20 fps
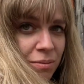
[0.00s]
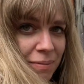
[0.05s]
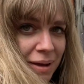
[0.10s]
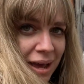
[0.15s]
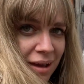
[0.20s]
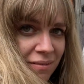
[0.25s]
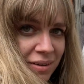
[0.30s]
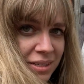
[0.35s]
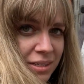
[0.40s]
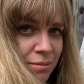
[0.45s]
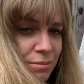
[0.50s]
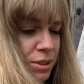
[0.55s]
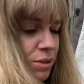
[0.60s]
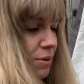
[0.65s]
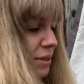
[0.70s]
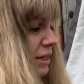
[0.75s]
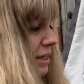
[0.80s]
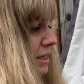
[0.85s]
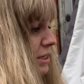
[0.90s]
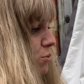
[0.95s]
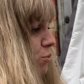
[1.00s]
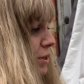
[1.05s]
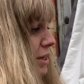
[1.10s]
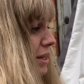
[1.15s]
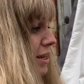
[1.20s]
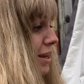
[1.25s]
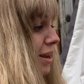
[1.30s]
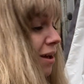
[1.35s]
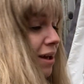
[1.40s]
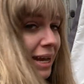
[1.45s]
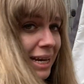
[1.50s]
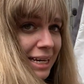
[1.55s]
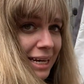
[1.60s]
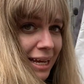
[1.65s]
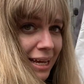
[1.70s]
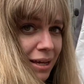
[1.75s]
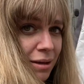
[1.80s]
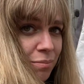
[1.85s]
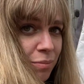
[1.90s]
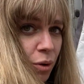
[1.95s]
I have is I'm doing this with
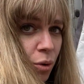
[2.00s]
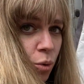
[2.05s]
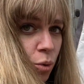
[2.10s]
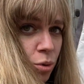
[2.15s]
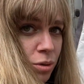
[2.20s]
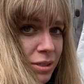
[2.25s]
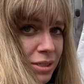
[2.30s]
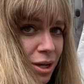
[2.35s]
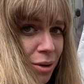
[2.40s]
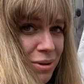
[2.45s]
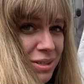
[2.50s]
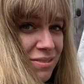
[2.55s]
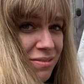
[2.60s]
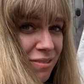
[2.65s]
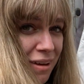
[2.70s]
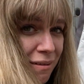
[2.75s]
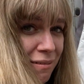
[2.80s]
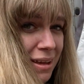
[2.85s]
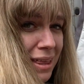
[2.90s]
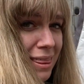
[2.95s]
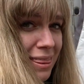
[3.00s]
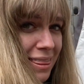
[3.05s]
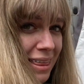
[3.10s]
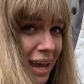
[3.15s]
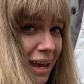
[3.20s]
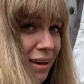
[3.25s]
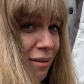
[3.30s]
lining, but also it's very thick